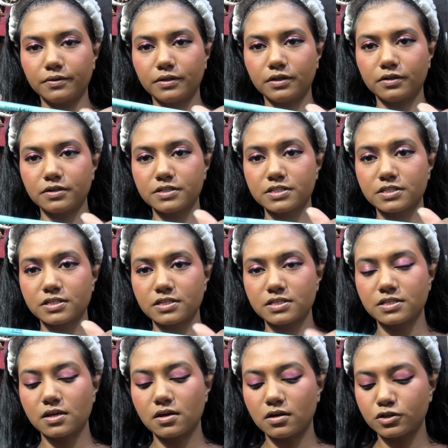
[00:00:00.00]
here is this
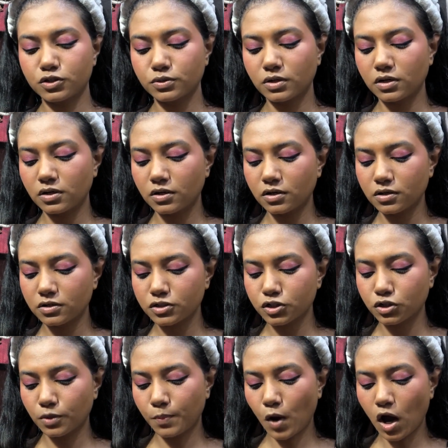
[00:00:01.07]
sugar
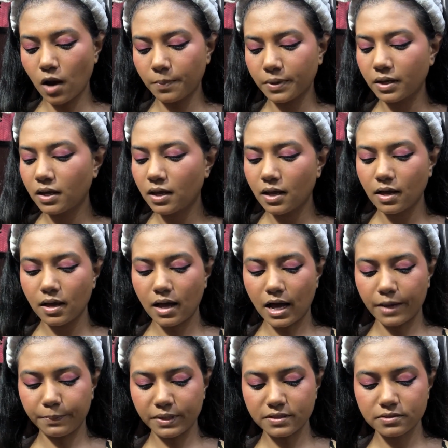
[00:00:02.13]
pop eye
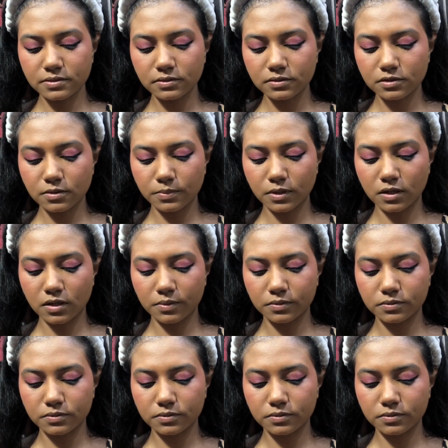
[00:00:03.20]
pencil. So